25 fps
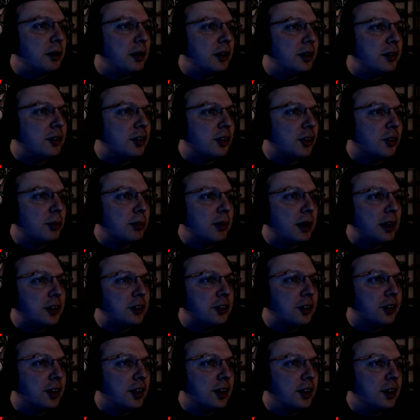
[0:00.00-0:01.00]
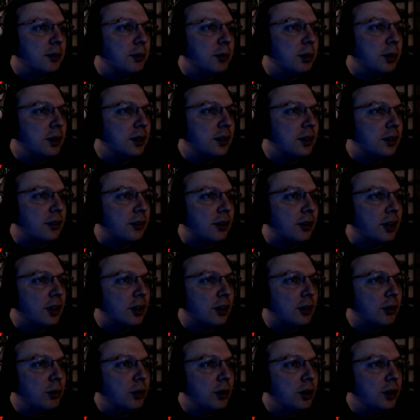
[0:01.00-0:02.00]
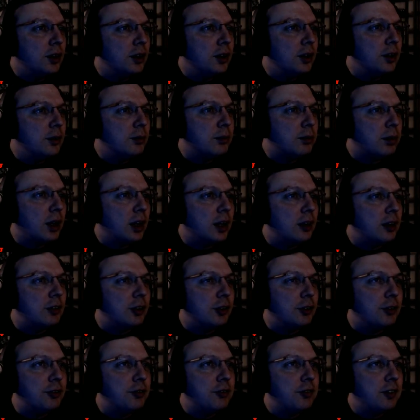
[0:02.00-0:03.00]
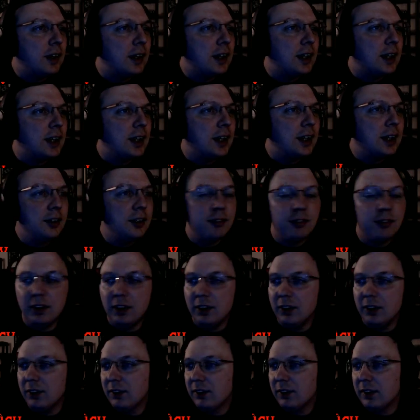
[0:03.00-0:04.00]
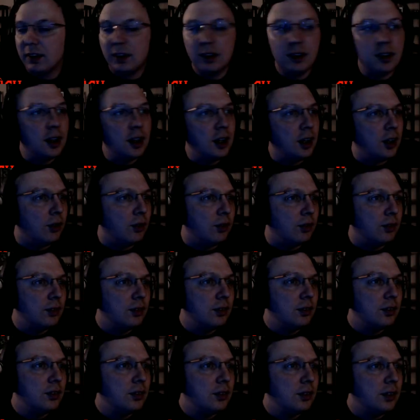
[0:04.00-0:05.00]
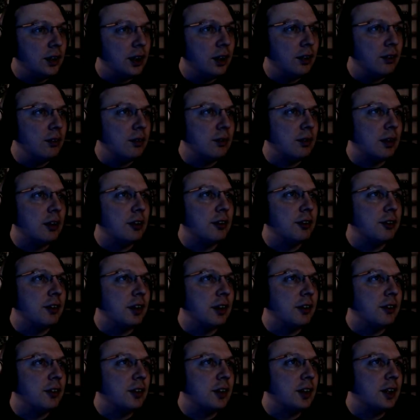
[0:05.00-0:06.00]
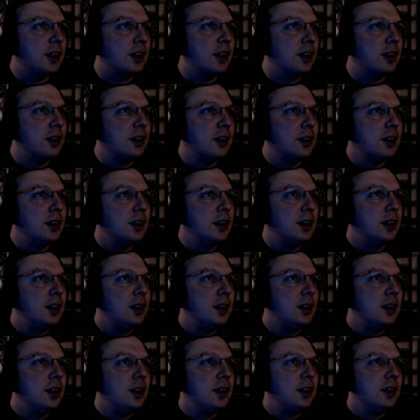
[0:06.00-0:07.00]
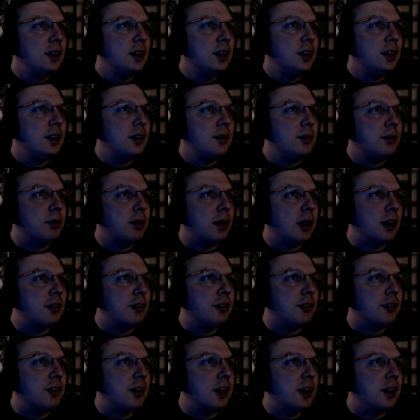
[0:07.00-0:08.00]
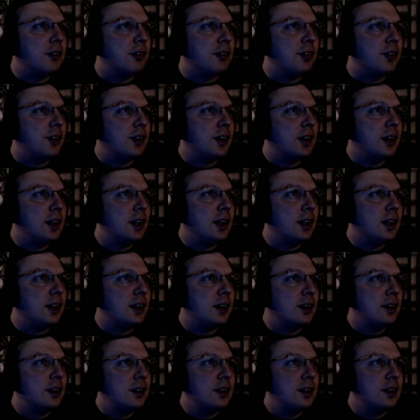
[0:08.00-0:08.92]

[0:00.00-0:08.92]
Just make sure I didn't put Bravo 5 is... Oh. Yep, Bravo 5 is there. Bravo 5 is there.